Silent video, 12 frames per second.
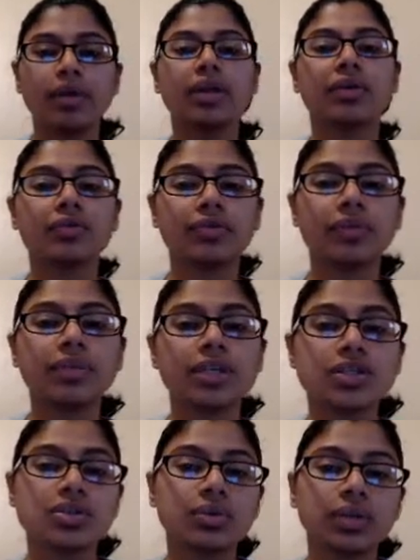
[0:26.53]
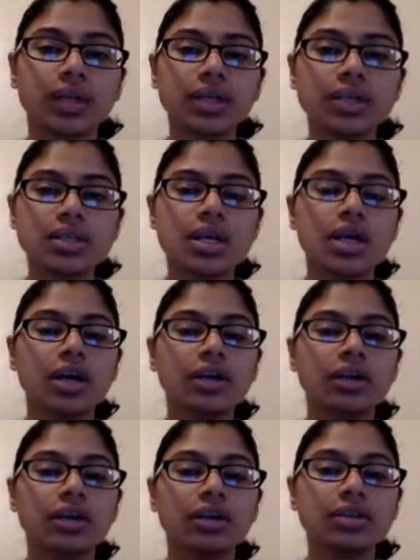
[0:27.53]
from these two links.
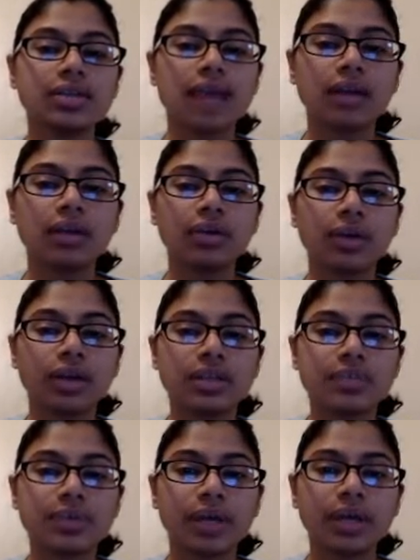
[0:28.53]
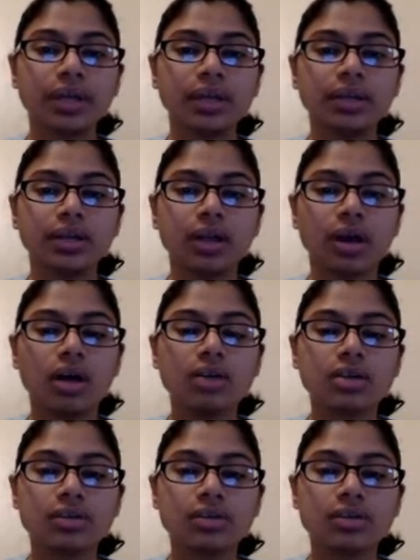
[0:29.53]
You'll download our sprite and you'll also